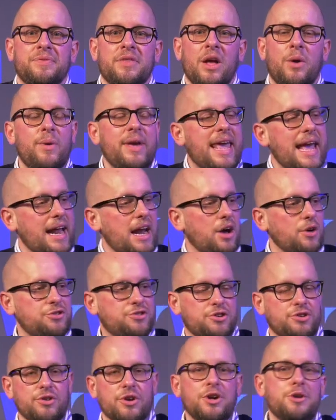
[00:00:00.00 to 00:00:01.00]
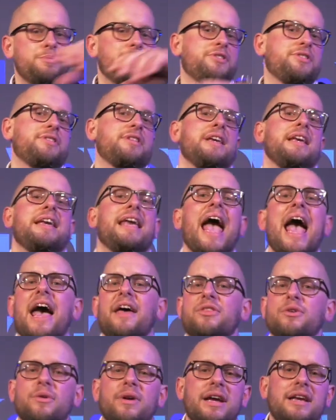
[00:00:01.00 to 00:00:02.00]
We can't host groups and
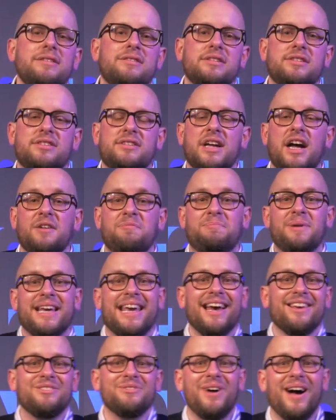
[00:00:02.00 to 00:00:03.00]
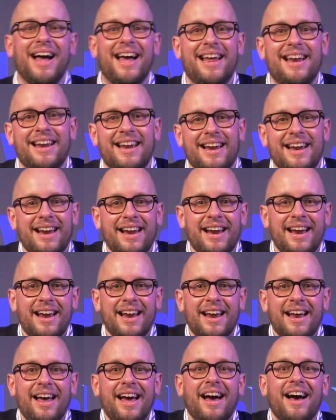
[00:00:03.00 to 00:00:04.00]
gatherings and stuff, but guess what?
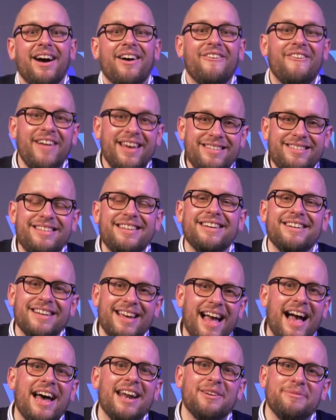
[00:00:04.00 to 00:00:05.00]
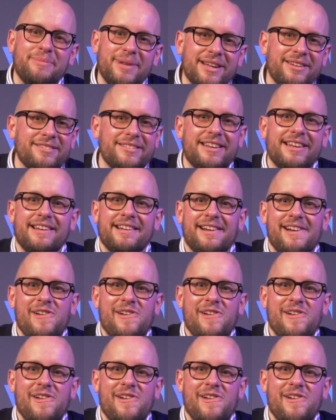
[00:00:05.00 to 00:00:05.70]
We still got a building.